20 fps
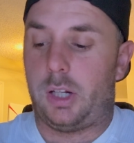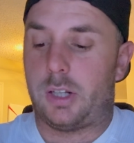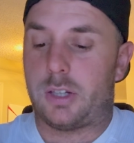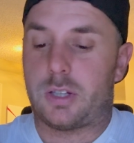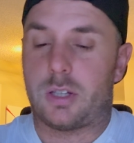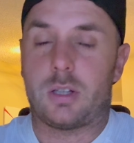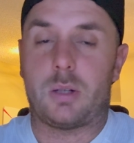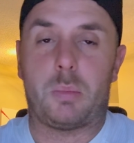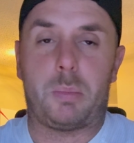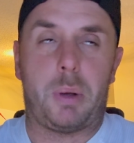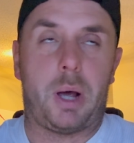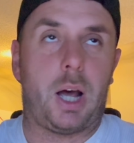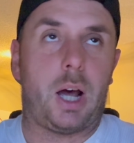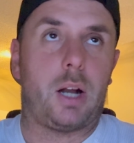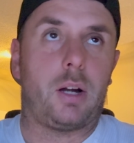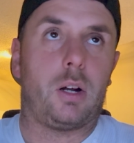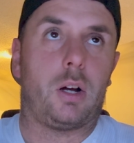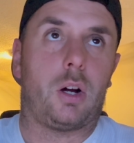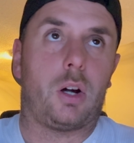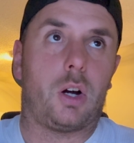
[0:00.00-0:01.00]
this is the
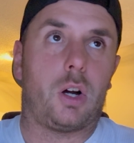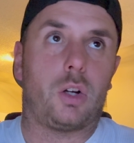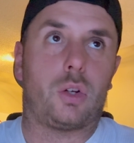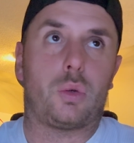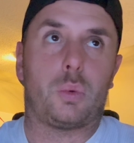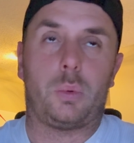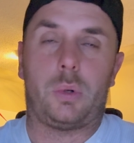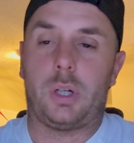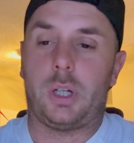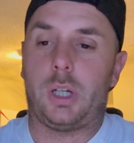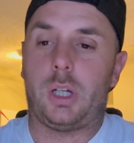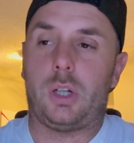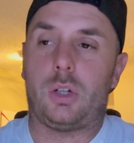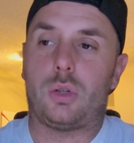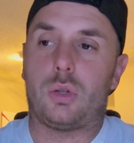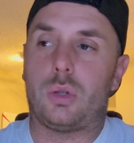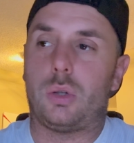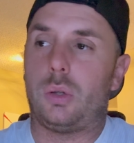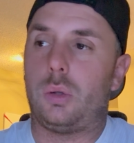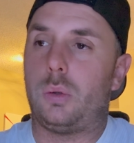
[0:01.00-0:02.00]
BAT
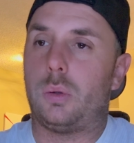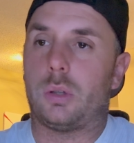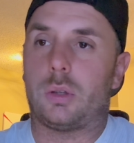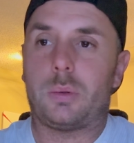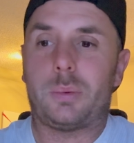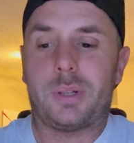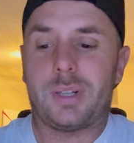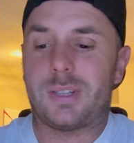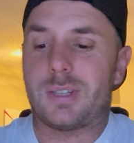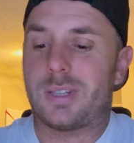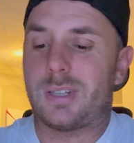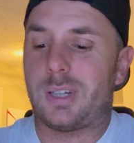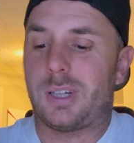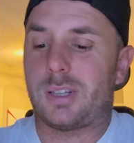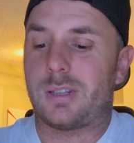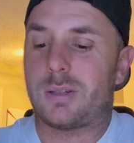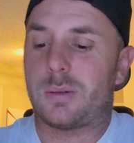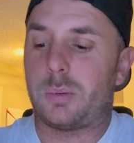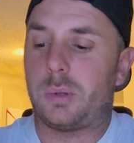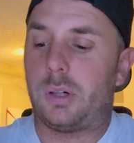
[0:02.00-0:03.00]
R22 or
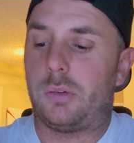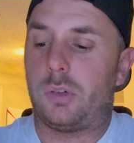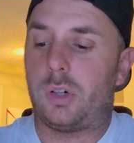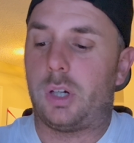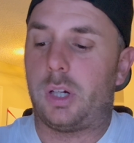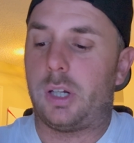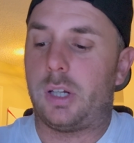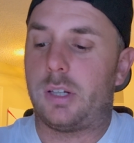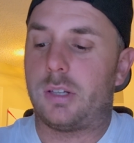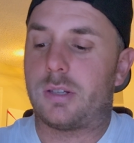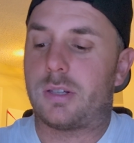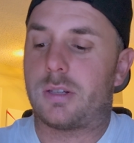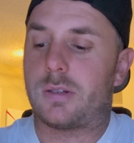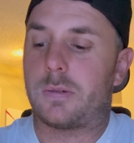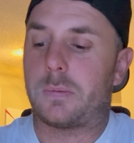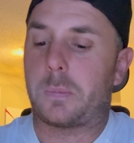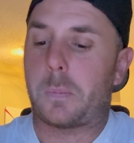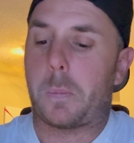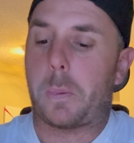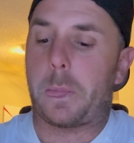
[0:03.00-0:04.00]
26, whatever it
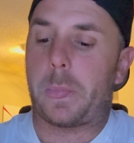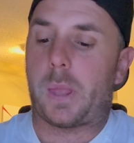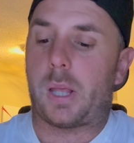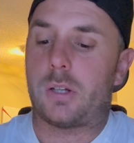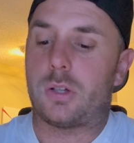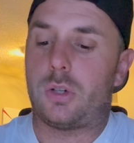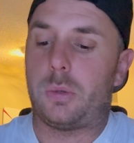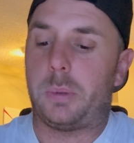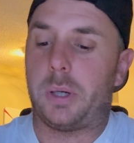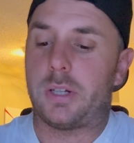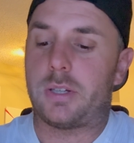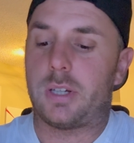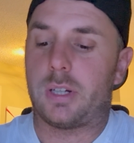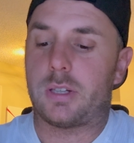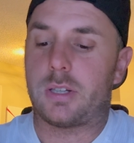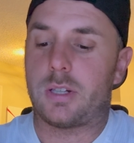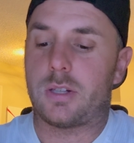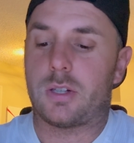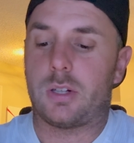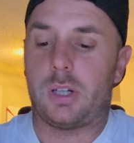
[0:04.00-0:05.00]
is.
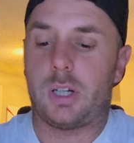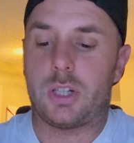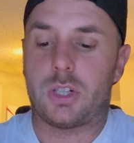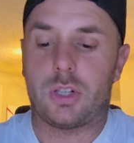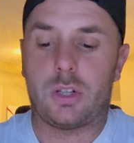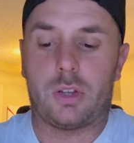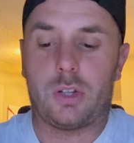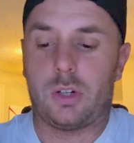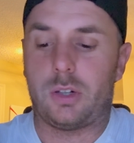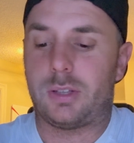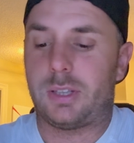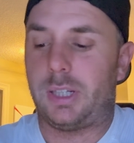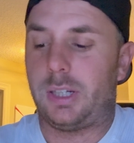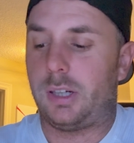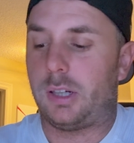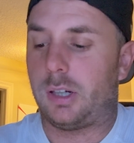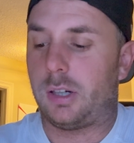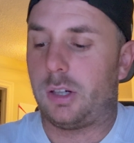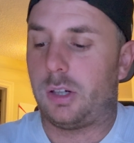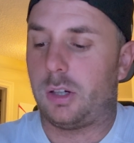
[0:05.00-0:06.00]
2x6 insulation,
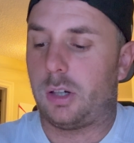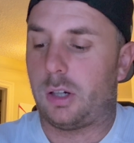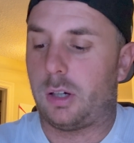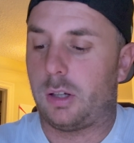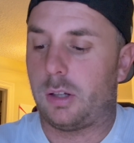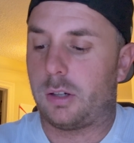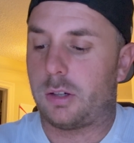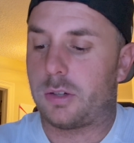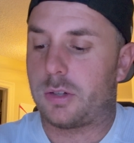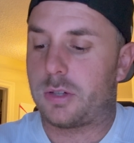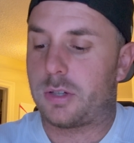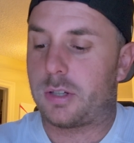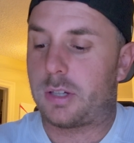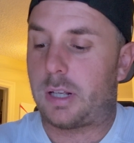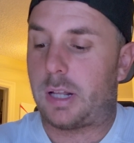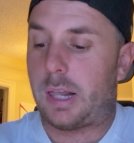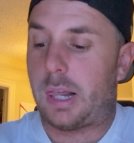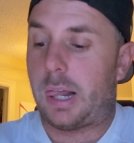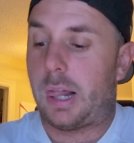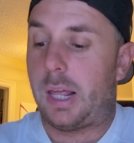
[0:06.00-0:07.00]
$1,300.
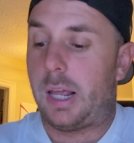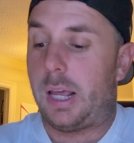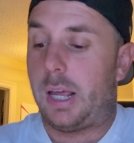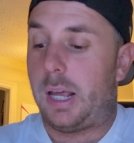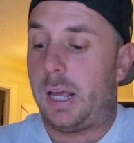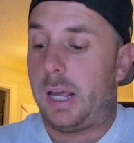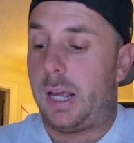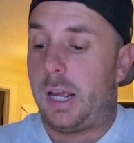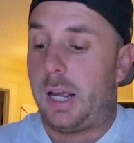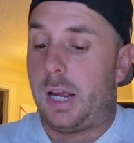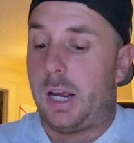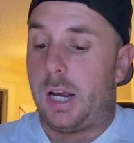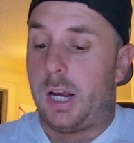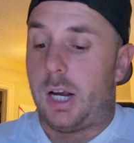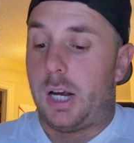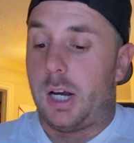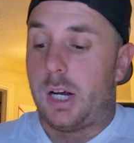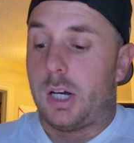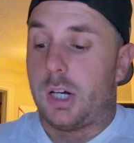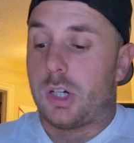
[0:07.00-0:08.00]

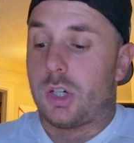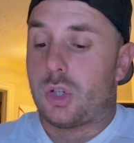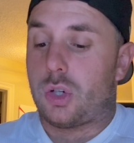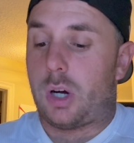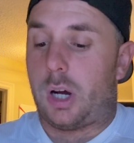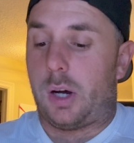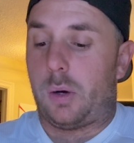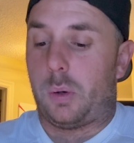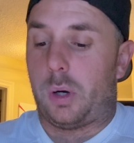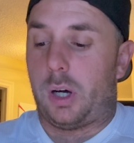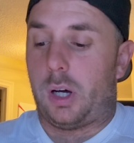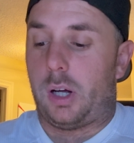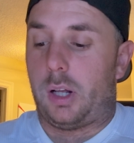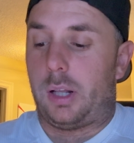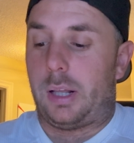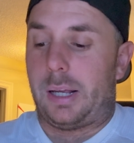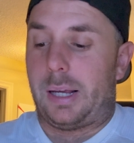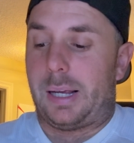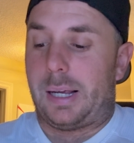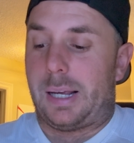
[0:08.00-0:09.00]

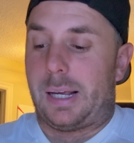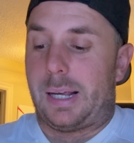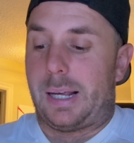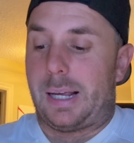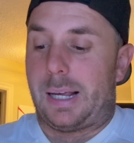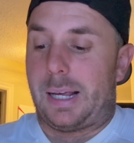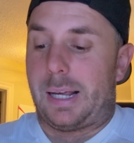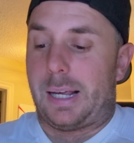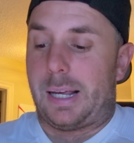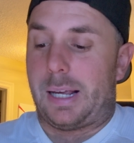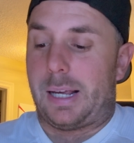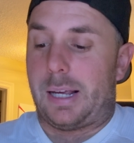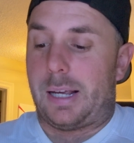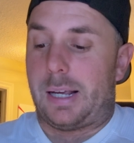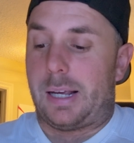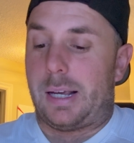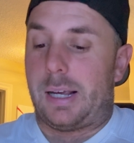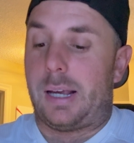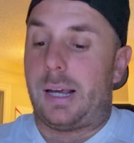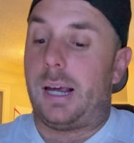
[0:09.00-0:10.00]
Drywall
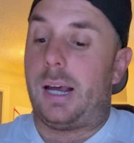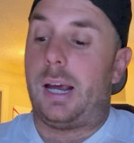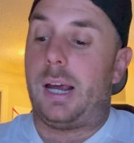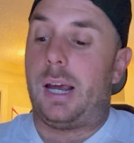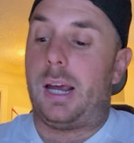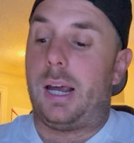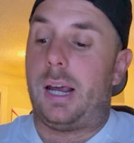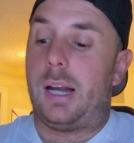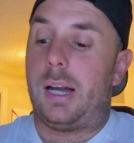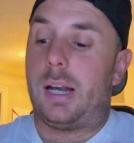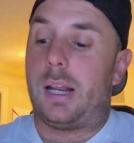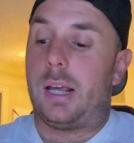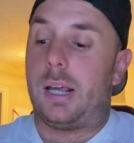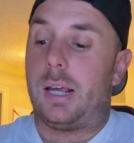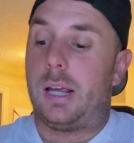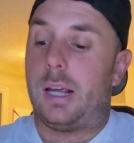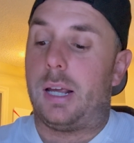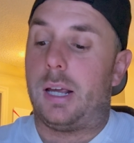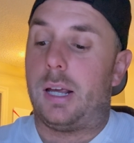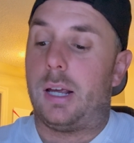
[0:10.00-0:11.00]
and
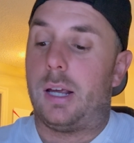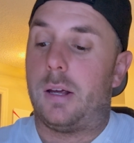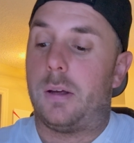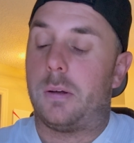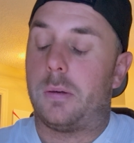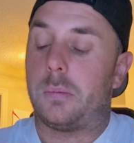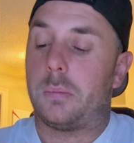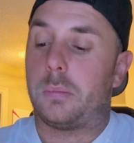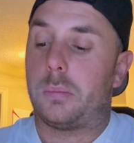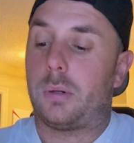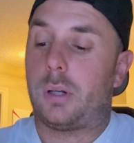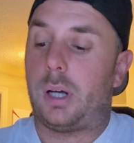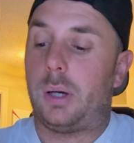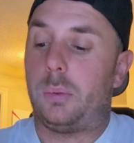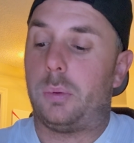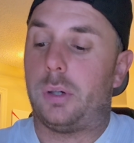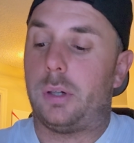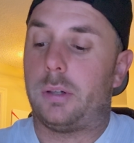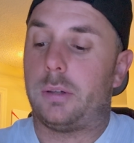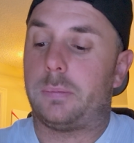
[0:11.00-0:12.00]

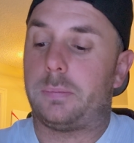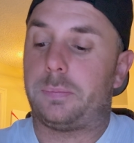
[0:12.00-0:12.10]
plywood.